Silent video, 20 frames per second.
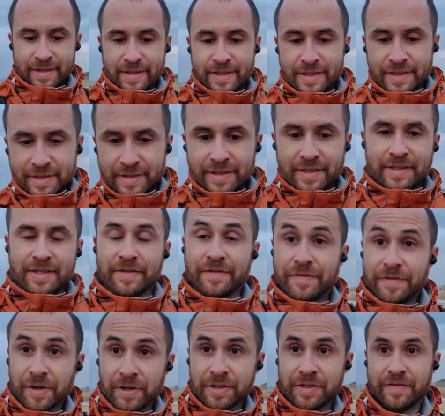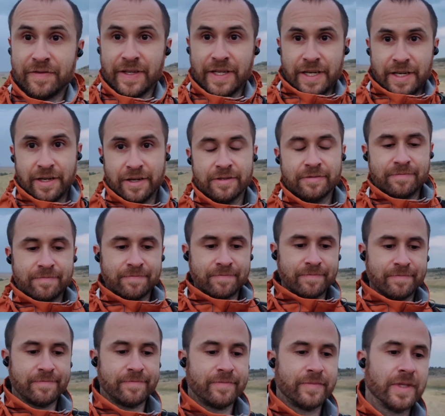This is the first video
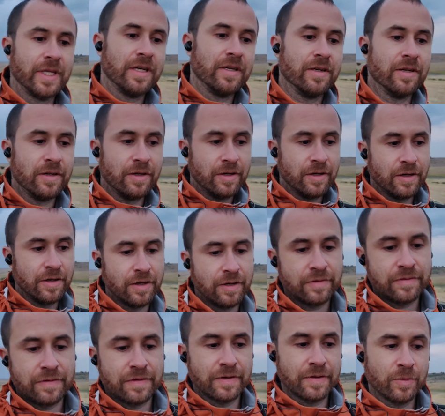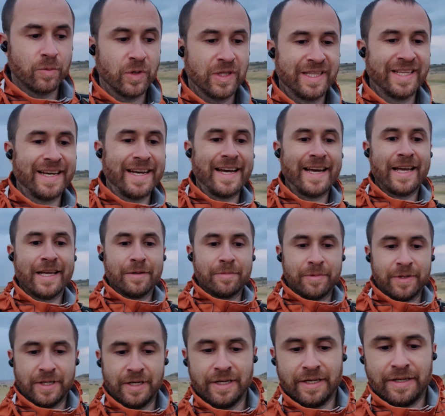of what I
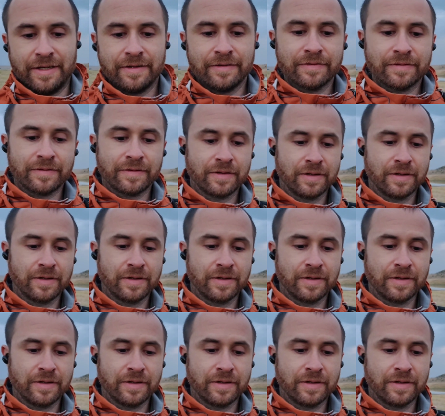believe